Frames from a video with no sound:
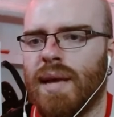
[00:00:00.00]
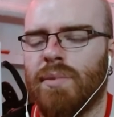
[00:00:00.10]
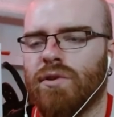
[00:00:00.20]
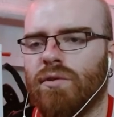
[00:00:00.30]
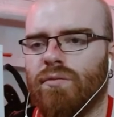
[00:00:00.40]

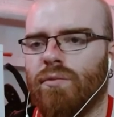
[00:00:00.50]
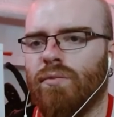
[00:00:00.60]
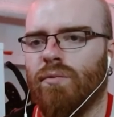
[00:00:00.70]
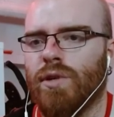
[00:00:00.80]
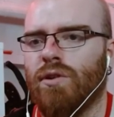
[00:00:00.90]
episode
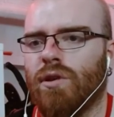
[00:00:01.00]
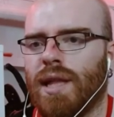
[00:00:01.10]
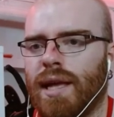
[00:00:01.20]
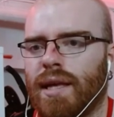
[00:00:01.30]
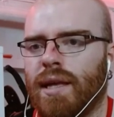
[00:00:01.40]
was
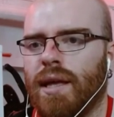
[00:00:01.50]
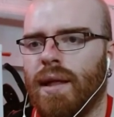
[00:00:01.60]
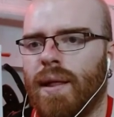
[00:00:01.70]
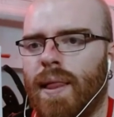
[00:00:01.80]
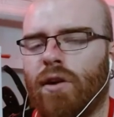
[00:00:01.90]
not like
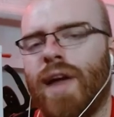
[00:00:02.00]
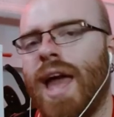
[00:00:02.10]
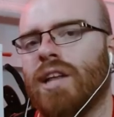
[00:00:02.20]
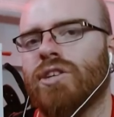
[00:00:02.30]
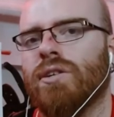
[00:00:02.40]
a
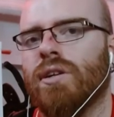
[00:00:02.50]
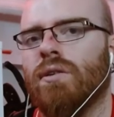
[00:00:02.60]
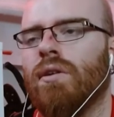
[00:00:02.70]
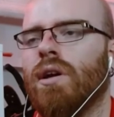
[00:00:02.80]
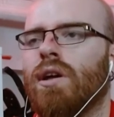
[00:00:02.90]
lot of action, you
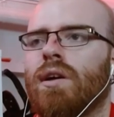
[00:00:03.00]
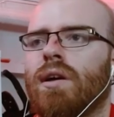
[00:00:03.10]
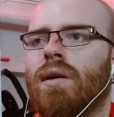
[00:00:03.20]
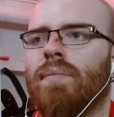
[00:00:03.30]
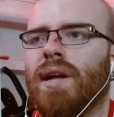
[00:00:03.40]
know?
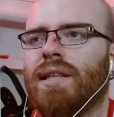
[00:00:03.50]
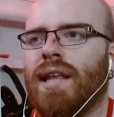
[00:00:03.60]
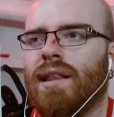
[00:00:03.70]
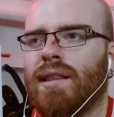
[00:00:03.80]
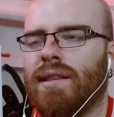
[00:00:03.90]

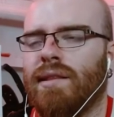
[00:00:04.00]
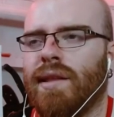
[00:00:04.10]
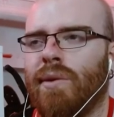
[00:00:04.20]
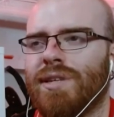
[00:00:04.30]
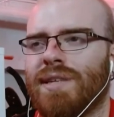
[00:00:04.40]
But
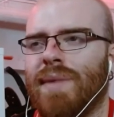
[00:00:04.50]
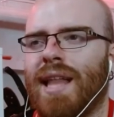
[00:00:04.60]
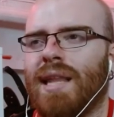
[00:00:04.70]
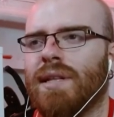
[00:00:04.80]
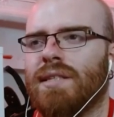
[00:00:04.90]
there were some
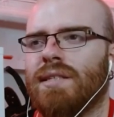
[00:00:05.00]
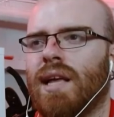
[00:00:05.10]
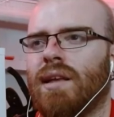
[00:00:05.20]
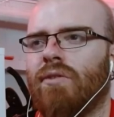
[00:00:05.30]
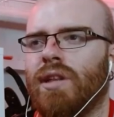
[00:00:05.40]
elements
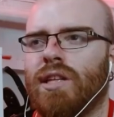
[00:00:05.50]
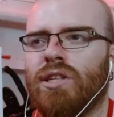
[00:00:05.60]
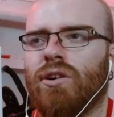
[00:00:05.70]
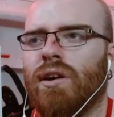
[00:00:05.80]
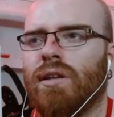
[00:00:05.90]
that I really
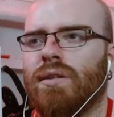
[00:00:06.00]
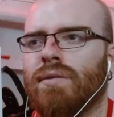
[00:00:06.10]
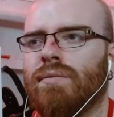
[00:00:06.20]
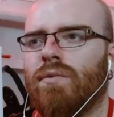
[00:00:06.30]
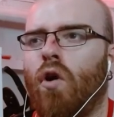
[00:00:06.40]
enjoyed.
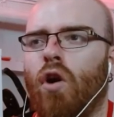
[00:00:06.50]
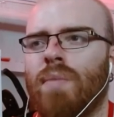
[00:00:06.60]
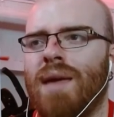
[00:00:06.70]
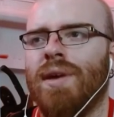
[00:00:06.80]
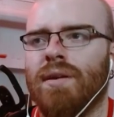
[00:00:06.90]
Or
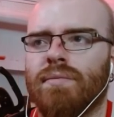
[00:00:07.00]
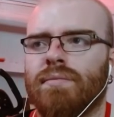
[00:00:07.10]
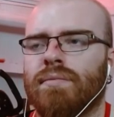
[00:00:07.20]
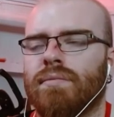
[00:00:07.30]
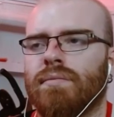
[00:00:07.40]
maybe
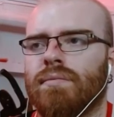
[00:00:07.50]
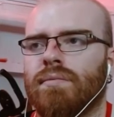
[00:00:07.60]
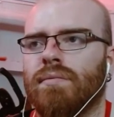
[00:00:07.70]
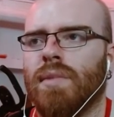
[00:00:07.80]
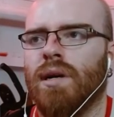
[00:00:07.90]

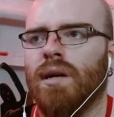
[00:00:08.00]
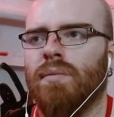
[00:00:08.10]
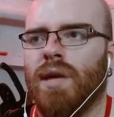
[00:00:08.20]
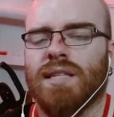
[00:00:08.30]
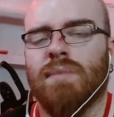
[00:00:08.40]

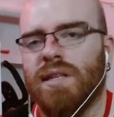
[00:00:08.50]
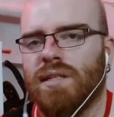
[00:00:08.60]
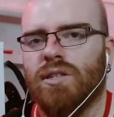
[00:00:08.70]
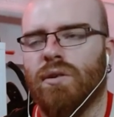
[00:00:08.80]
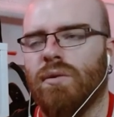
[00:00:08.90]
because I
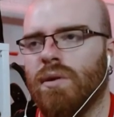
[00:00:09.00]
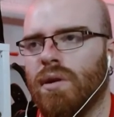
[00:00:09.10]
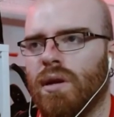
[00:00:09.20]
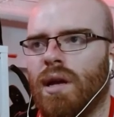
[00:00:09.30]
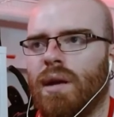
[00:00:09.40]
missed this show.
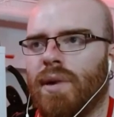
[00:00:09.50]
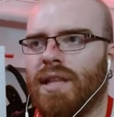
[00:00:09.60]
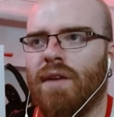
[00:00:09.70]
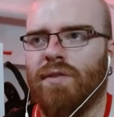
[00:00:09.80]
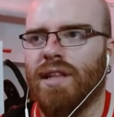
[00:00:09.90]

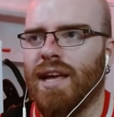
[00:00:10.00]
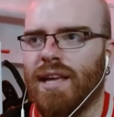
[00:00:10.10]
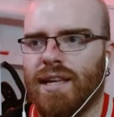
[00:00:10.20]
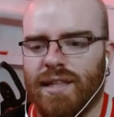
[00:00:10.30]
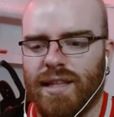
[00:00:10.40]
But definitely
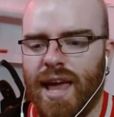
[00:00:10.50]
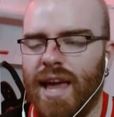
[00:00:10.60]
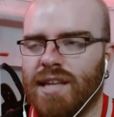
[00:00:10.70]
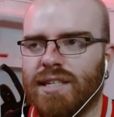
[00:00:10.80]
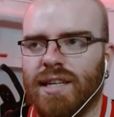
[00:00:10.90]
like the
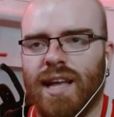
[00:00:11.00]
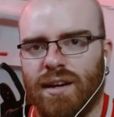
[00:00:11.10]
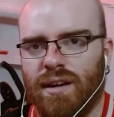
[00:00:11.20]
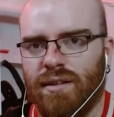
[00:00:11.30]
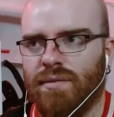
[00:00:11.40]
Asian and
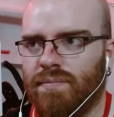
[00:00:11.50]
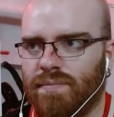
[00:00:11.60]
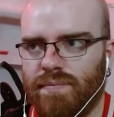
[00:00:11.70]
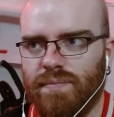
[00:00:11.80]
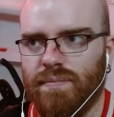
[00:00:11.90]
that girl
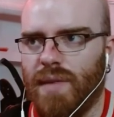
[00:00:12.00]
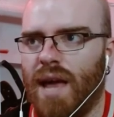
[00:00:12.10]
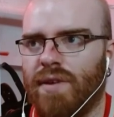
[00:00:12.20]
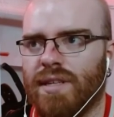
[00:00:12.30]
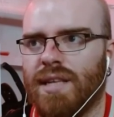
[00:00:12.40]

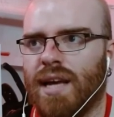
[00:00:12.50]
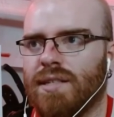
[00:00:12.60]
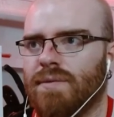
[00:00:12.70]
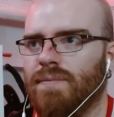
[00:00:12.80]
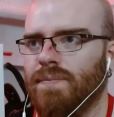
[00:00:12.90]
having
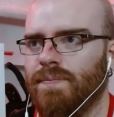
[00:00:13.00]
sex.